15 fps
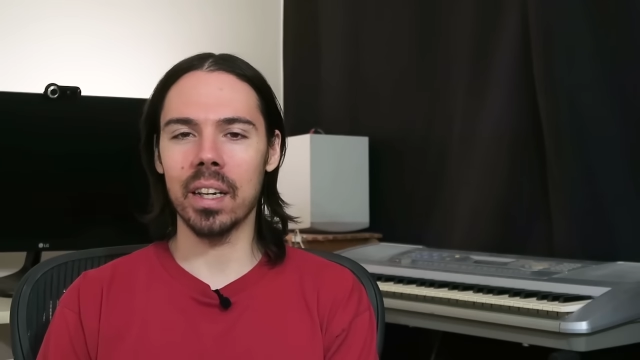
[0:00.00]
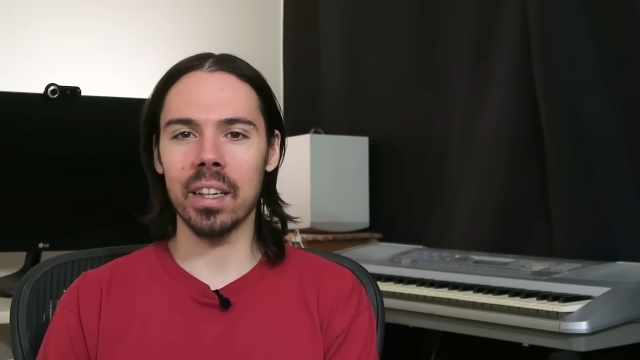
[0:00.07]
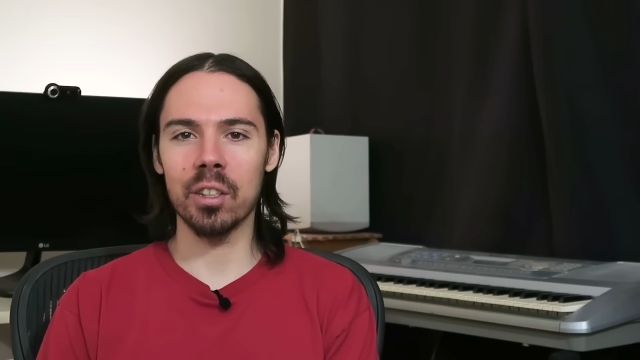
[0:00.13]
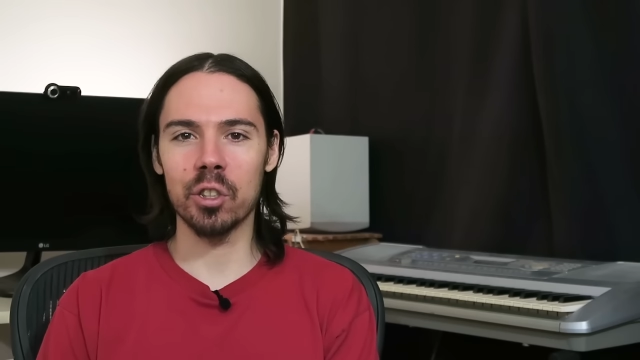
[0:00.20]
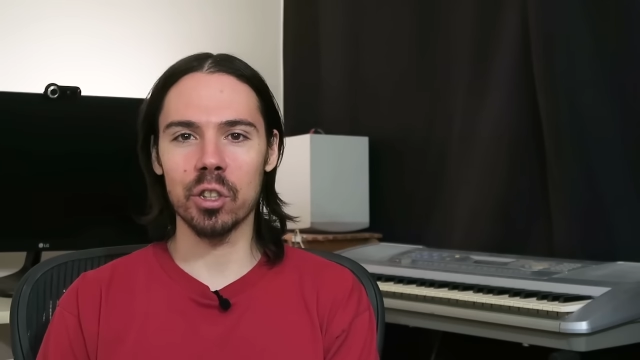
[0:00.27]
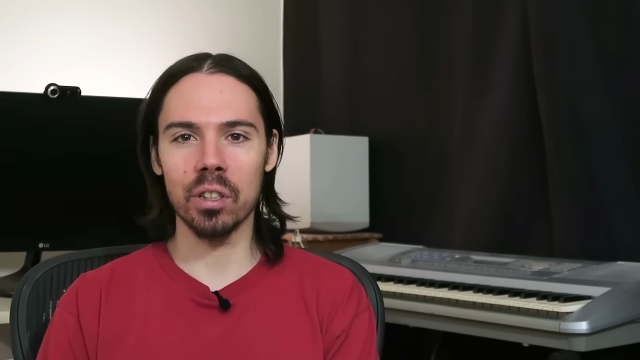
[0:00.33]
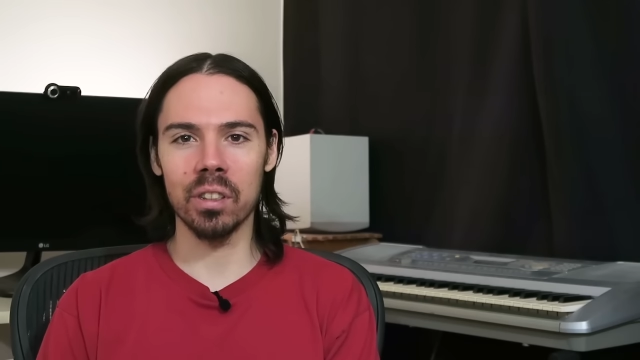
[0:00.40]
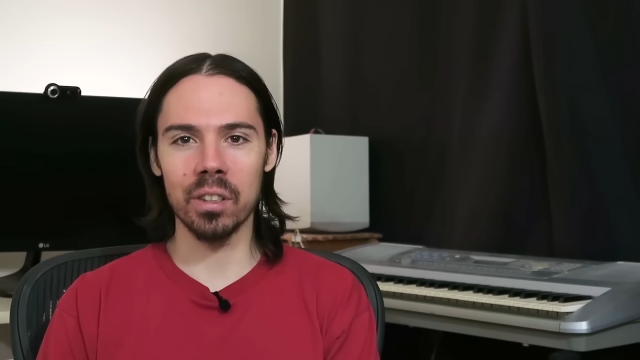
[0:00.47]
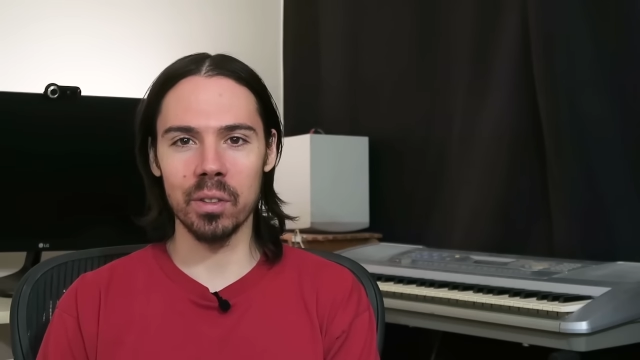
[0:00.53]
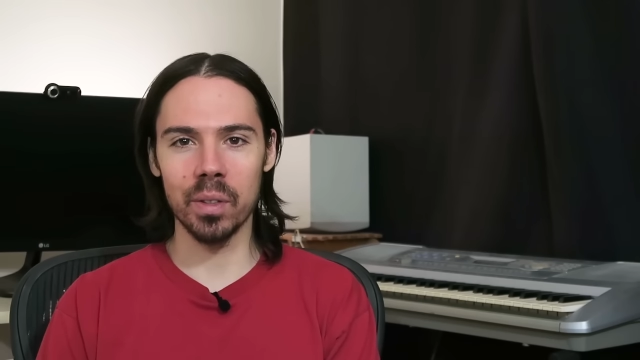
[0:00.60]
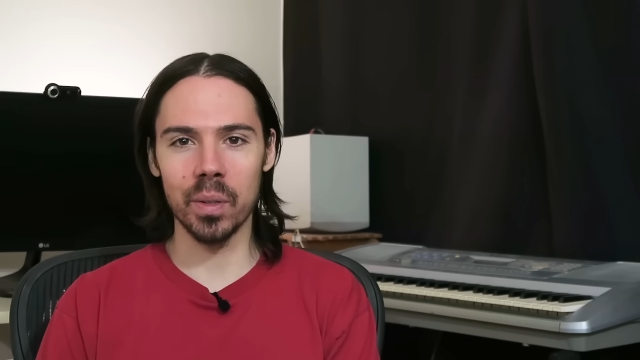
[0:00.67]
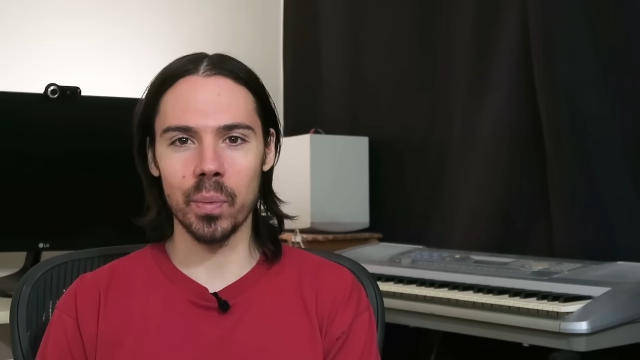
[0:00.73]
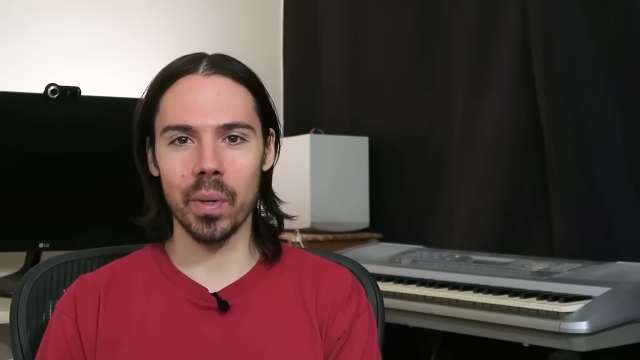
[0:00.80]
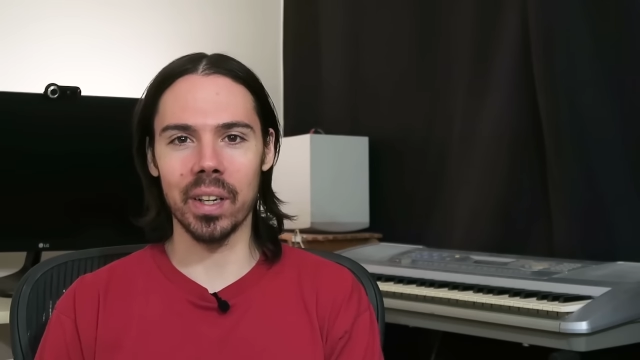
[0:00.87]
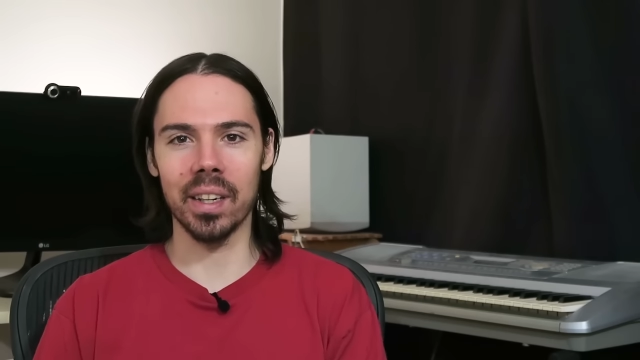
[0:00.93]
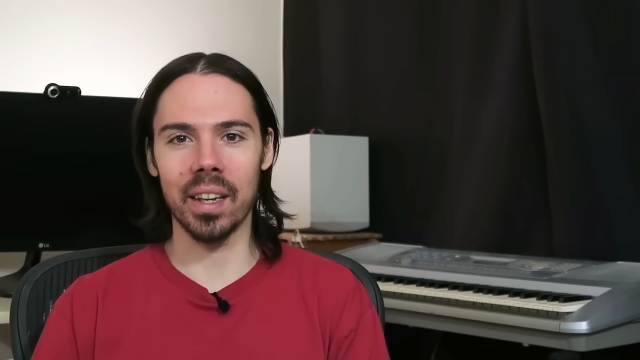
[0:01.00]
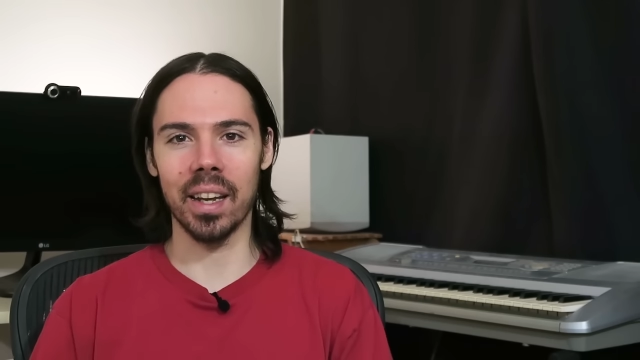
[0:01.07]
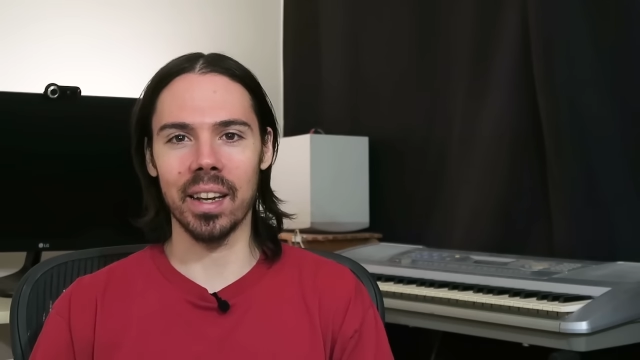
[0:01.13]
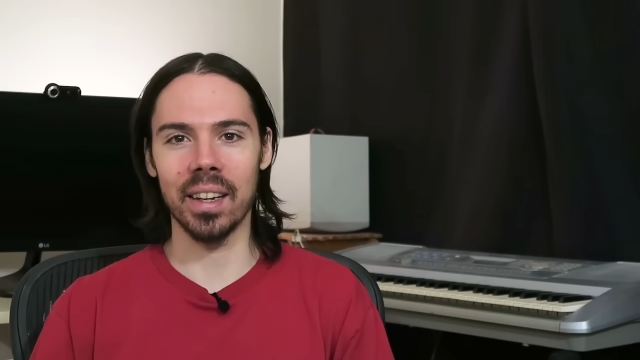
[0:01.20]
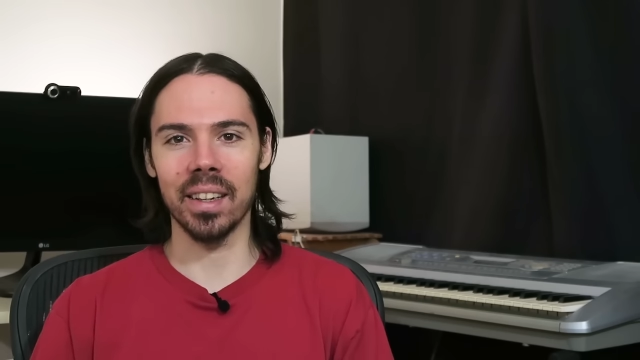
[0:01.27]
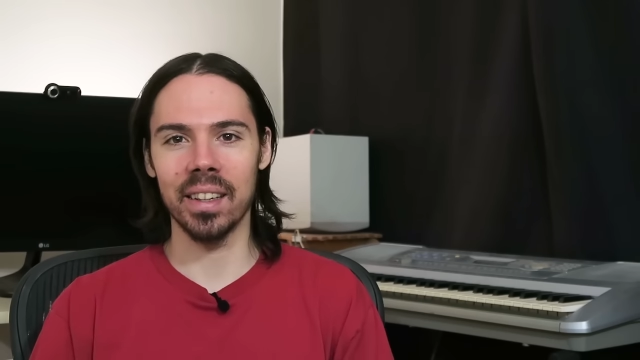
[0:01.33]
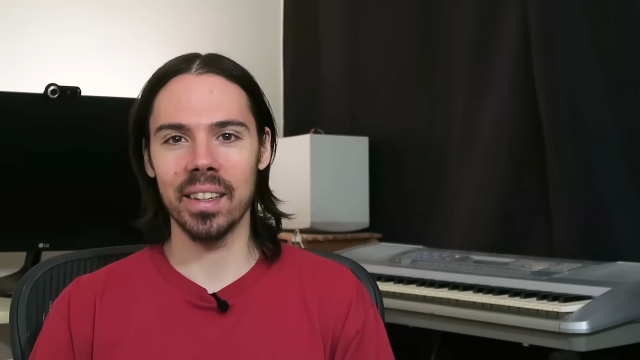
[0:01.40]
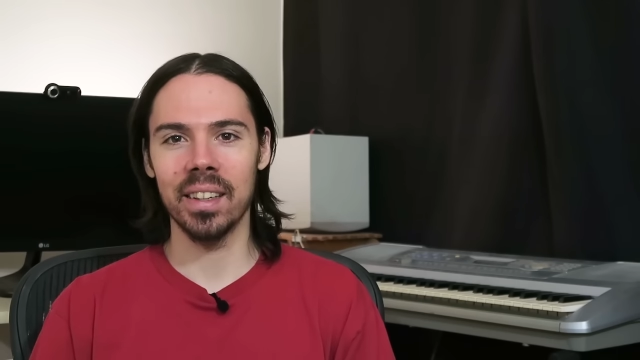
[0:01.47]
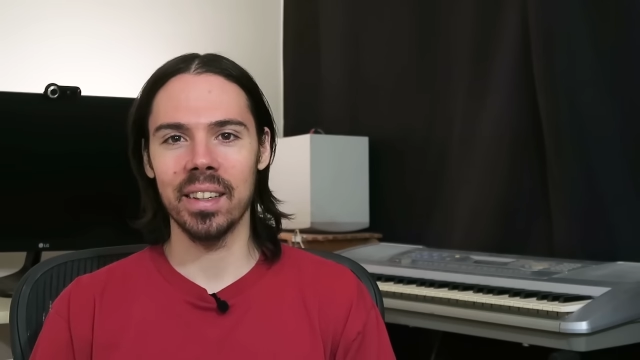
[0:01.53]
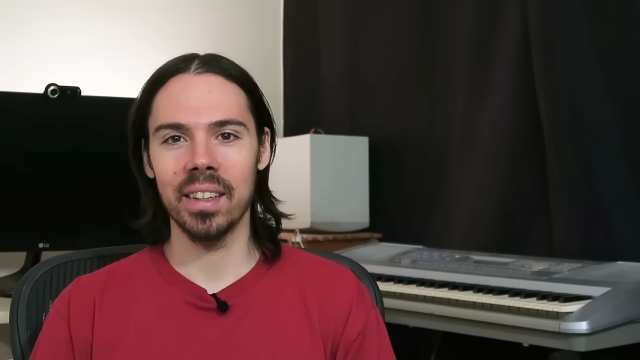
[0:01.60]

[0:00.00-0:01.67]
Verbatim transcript: and she'll do it one day.